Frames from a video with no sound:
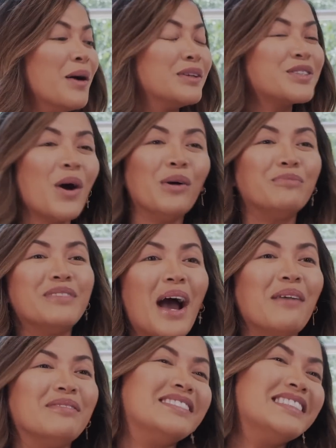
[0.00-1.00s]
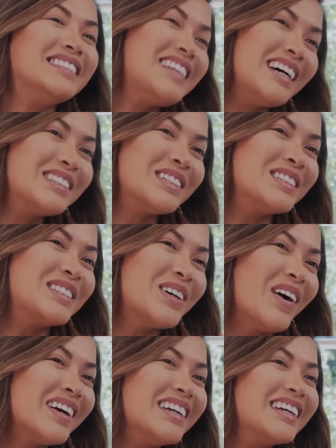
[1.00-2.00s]
So, yep, that's our
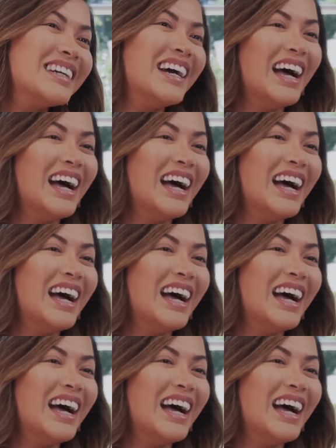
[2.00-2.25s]
story.